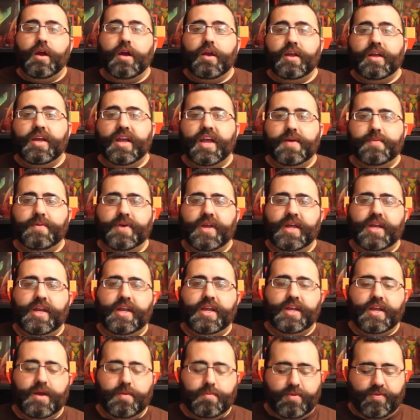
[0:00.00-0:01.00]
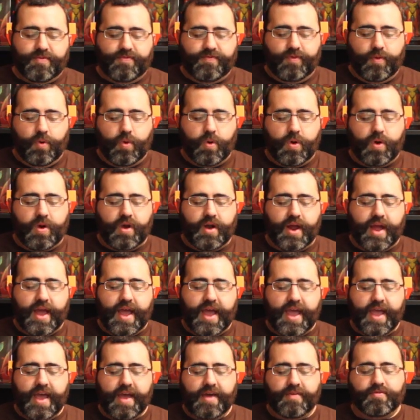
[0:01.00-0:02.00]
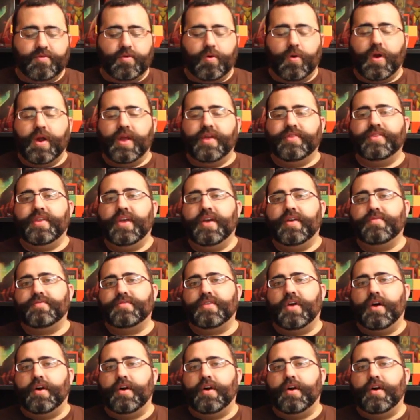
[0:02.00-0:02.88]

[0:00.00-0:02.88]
All right, coming in at number four, I have Grand Theft